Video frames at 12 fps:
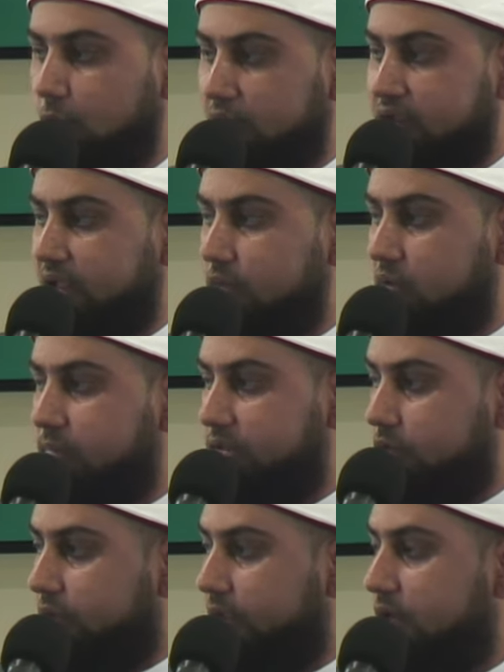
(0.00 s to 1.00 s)
What can we be
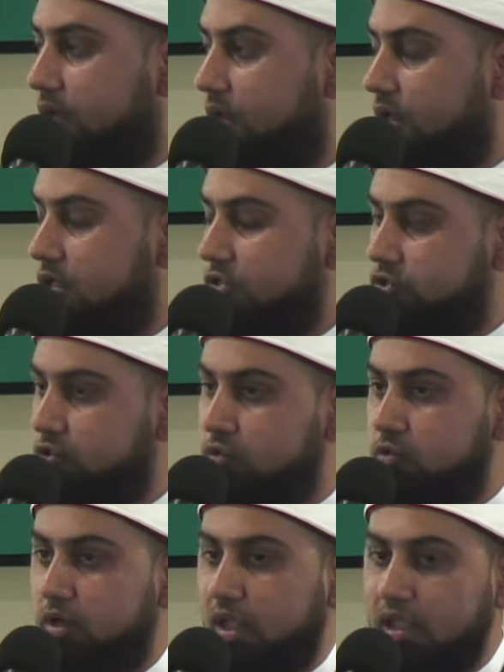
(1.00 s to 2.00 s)
doing
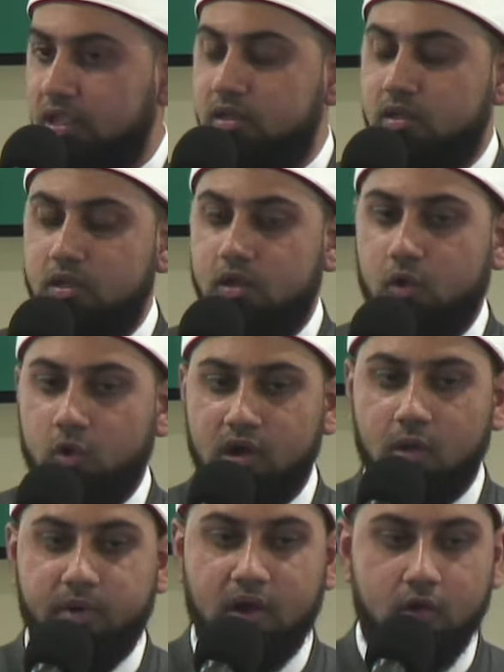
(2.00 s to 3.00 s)
to aid or
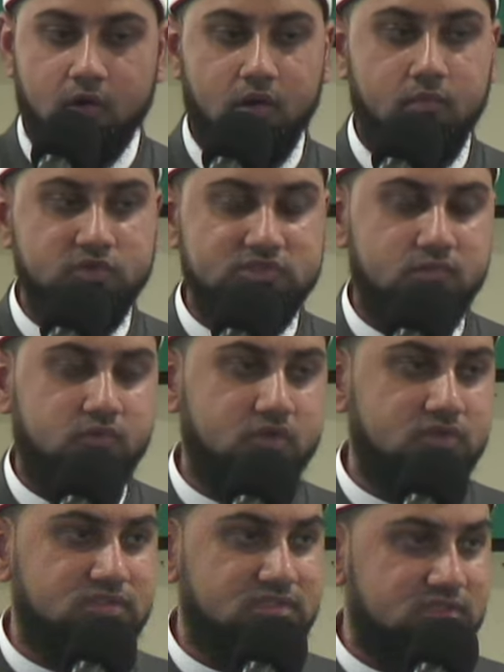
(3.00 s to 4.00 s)
help our Muslim
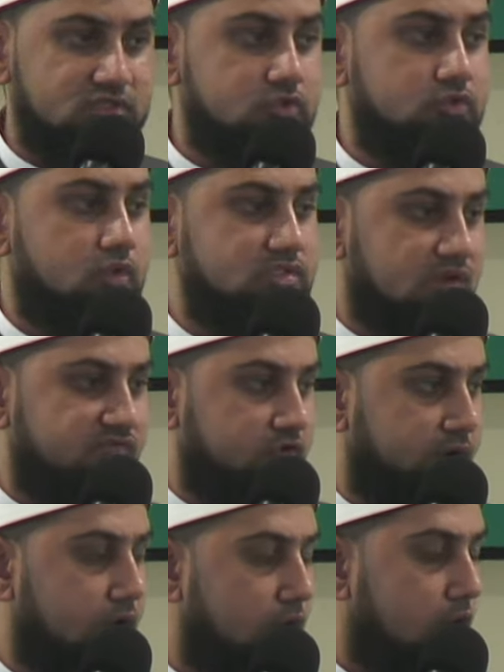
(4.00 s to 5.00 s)
brothers and sisters who are
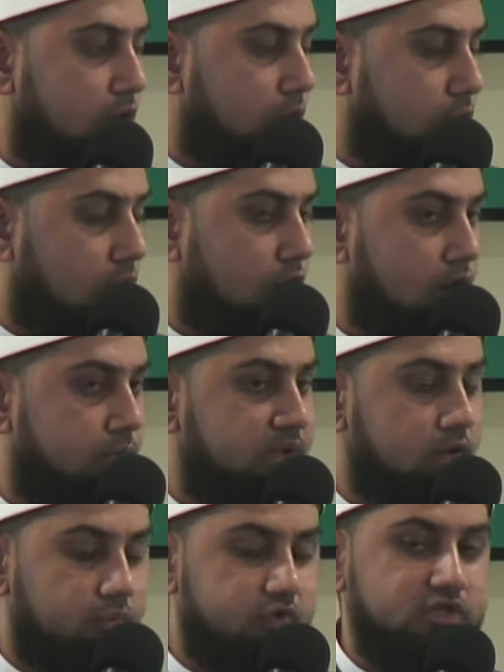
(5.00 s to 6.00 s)
suffering, who are
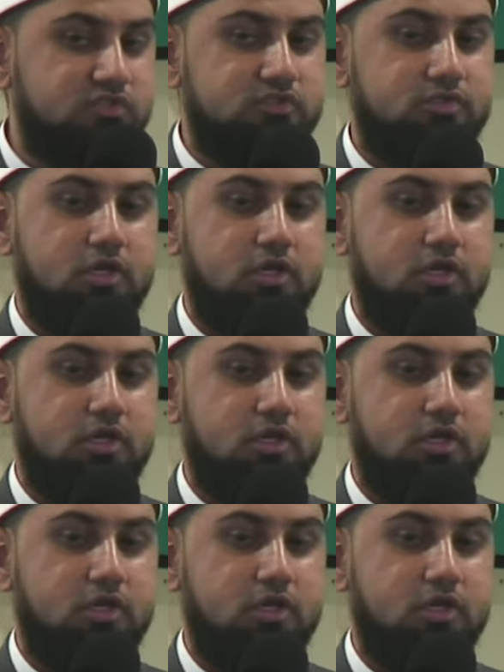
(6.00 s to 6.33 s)
being oppressed,